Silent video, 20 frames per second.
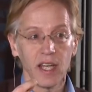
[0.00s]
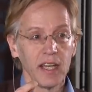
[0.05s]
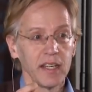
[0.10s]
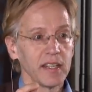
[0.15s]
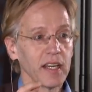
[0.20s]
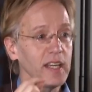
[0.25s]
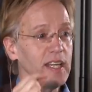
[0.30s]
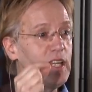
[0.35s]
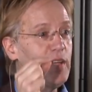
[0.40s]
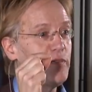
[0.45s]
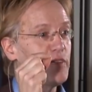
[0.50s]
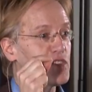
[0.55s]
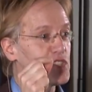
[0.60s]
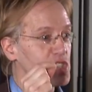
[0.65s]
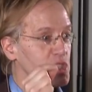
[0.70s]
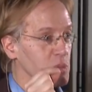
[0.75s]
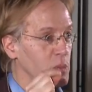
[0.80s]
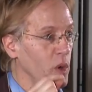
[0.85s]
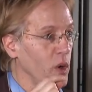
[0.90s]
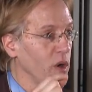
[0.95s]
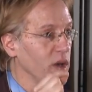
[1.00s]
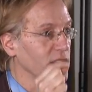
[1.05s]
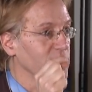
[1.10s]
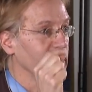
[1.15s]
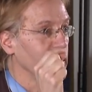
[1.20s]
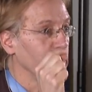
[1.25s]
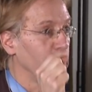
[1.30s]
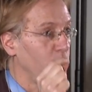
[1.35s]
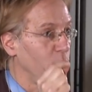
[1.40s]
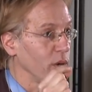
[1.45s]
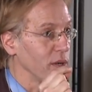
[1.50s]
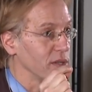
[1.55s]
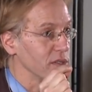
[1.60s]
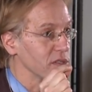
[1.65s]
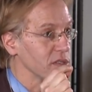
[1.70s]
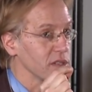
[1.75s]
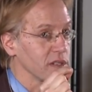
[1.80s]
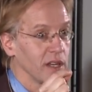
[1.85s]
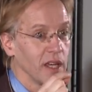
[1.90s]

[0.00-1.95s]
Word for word: They're even smaller than points.